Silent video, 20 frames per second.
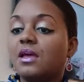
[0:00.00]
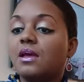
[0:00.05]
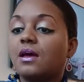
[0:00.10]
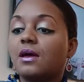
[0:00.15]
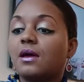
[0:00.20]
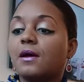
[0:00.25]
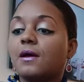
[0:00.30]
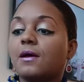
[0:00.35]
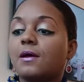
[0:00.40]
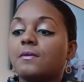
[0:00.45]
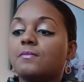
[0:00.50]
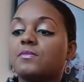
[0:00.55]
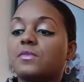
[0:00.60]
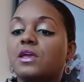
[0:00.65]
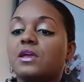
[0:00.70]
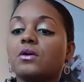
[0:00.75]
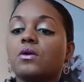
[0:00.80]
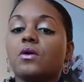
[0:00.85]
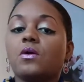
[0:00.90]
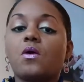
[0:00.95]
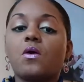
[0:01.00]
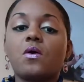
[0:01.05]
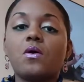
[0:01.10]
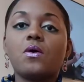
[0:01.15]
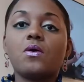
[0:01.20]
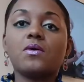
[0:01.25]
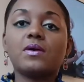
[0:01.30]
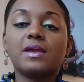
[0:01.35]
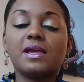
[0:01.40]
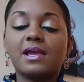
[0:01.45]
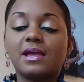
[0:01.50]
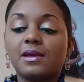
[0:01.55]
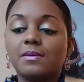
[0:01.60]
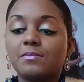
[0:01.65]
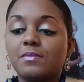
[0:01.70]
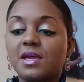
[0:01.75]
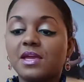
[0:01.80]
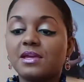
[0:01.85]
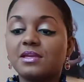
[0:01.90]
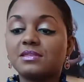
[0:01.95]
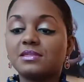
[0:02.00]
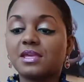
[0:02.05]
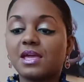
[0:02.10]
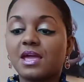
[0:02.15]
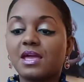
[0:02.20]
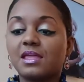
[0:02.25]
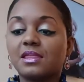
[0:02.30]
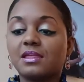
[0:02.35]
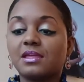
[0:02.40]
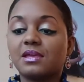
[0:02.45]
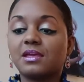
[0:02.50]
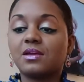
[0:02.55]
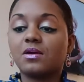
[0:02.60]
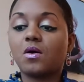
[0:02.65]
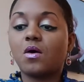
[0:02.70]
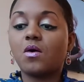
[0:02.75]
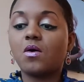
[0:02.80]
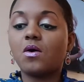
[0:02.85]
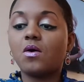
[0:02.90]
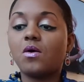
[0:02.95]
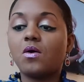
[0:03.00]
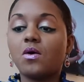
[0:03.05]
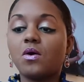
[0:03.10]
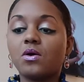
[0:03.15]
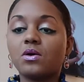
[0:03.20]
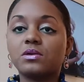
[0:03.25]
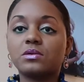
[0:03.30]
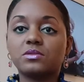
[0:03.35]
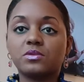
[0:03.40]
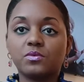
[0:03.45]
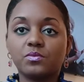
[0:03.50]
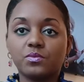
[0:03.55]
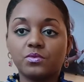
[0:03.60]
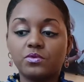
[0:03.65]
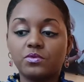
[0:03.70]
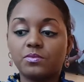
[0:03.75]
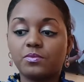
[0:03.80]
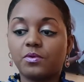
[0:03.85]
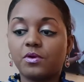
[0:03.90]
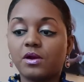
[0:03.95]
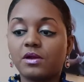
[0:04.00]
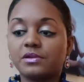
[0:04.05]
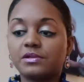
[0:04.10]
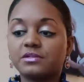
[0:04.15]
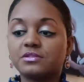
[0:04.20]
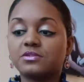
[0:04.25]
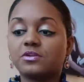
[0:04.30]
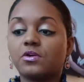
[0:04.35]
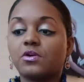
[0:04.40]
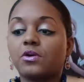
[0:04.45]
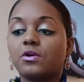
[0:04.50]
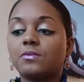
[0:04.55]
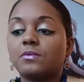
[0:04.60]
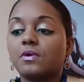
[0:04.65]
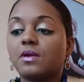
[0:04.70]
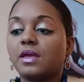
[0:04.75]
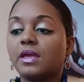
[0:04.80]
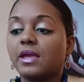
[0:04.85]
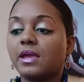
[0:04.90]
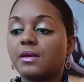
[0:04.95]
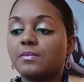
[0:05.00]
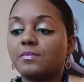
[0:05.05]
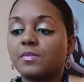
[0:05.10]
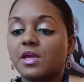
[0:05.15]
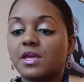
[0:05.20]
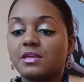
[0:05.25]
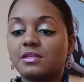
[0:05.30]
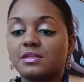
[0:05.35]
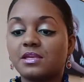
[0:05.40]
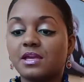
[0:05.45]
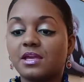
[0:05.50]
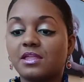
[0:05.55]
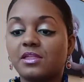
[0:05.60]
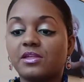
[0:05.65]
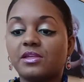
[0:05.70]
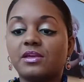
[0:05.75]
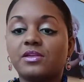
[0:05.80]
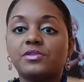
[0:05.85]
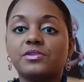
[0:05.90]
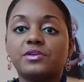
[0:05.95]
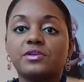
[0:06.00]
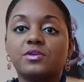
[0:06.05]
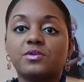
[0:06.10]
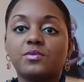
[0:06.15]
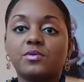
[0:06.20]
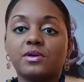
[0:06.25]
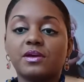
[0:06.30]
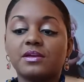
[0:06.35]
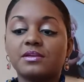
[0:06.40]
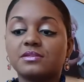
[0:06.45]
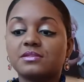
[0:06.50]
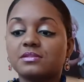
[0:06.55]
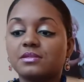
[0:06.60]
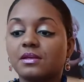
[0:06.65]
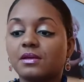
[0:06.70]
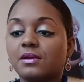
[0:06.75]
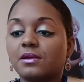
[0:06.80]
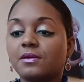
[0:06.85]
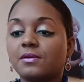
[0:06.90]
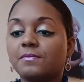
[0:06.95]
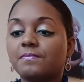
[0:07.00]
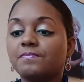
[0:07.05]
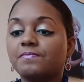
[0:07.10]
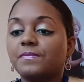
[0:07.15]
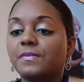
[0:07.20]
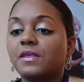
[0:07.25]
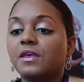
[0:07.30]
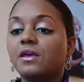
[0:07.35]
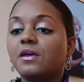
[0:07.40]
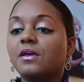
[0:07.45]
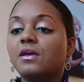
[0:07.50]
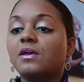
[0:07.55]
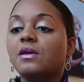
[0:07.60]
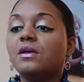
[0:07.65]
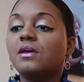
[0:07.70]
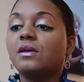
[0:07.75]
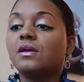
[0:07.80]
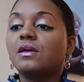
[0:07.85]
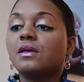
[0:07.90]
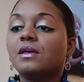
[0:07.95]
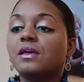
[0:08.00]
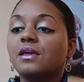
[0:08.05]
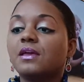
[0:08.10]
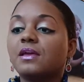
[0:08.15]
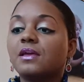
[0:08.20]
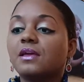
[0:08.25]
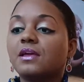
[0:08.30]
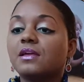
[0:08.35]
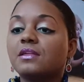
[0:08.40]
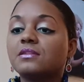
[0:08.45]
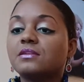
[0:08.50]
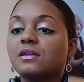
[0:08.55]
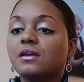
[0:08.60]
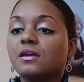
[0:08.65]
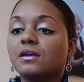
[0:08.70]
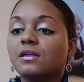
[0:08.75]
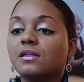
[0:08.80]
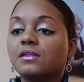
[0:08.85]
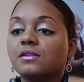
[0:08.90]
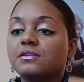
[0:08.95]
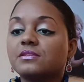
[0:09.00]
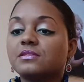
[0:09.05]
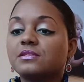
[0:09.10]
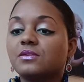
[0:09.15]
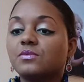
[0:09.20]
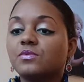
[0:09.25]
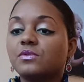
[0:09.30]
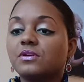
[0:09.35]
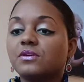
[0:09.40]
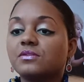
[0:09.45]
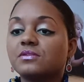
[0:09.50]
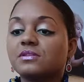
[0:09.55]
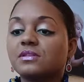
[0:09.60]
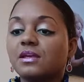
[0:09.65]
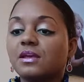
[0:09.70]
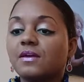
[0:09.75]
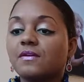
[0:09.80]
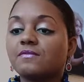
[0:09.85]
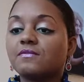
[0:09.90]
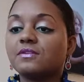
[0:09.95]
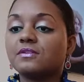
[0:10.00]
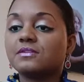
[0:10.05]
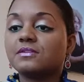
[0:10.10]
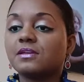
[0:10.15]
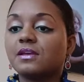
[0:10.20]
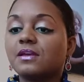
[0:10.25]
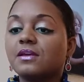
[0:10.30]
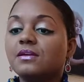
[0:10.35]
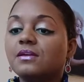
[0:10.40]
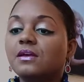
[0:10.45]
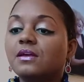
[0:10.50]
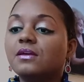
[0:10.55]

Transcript: They are all handmade daily. All Art of the Root products are handmade daily in the U.S. And let's see what else they have to say.